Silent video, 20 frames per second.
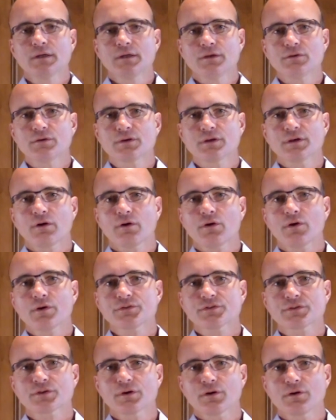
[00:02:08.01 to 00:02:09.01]
You can
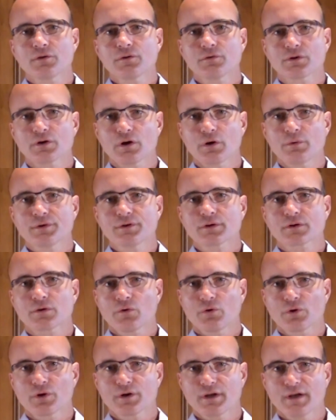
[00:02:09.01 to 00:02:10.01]
also go into
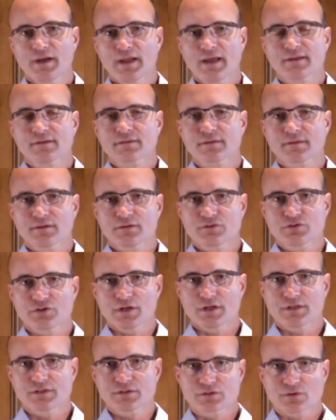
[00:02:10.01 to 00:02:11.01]
court and ask the
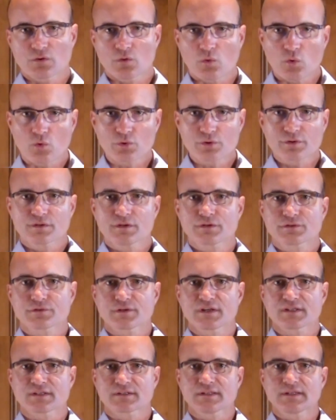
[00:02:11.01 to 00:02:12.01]
judge to order the
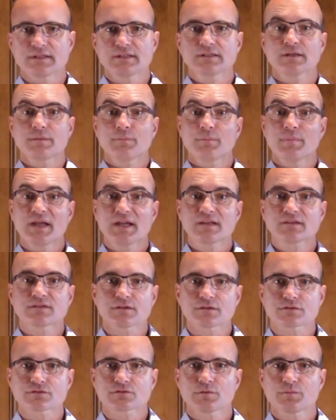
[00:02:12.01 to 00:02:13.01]
trustee to make
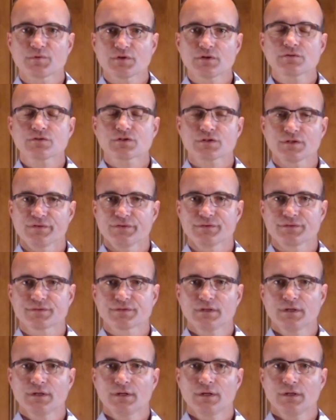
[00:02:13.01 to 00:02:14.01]

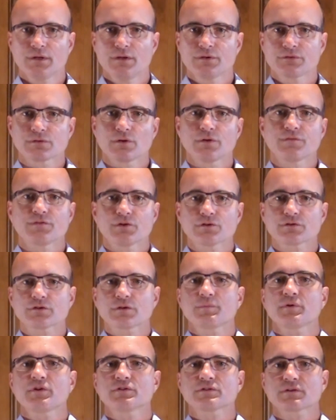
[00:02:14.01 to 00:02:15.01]
distributions. So if you're
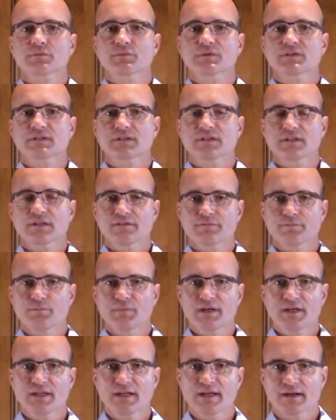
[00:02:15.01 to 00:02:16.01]
supposed to receive
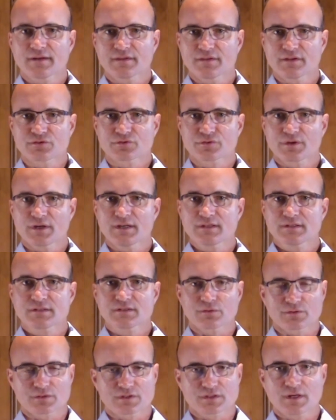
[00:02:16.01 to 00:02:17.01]
money out of the
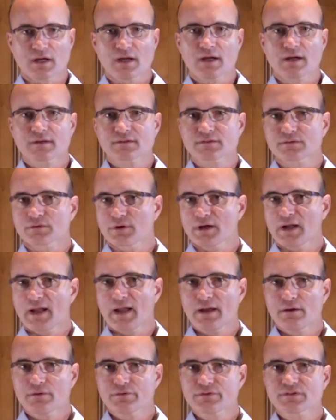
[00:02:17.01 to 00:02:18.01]
trust or stocks or a
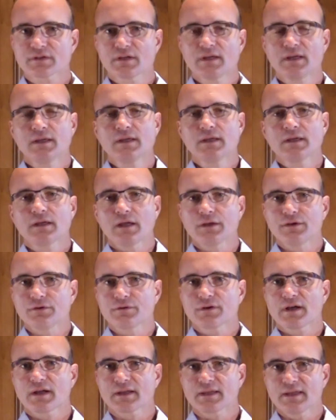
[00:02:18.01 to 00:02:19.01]
house and
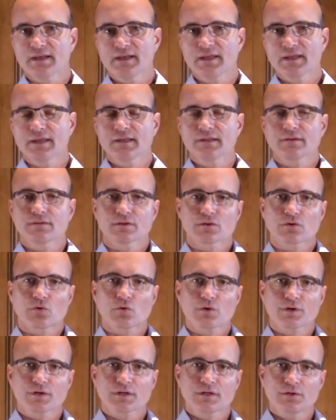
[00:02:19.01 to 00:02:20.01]
you're not getting it, the
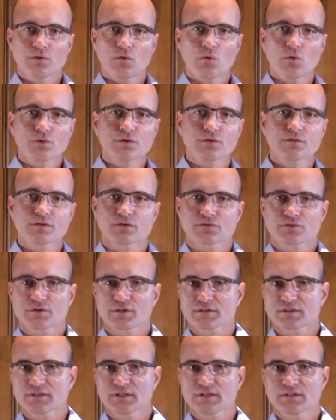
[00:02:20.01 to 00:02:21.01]
court can order the
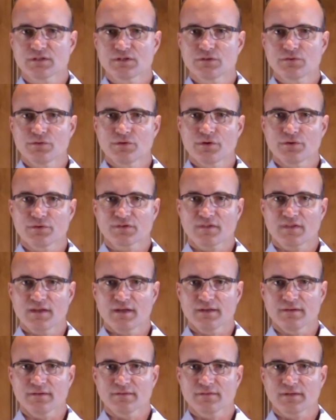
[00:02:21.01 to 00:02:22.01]
trustee to do those
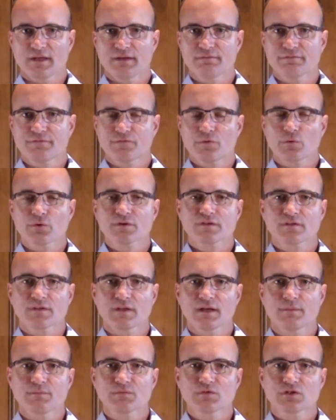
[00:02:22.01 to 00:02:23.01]
things and force
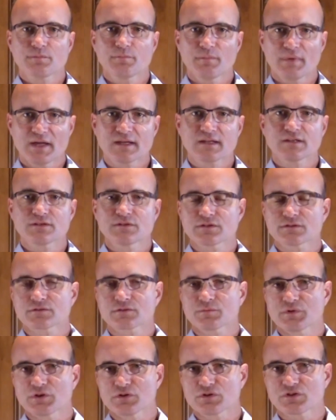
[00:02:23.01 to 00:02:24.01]
them to make a
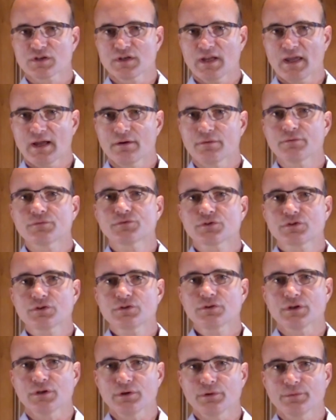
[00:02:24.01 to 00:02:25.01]
distribution out
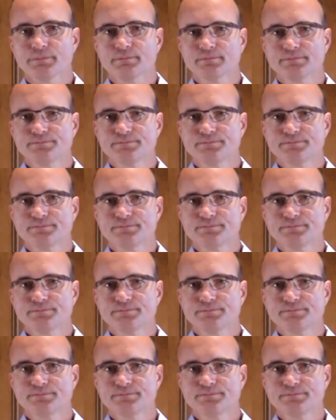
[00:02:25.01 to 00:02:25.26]
to you.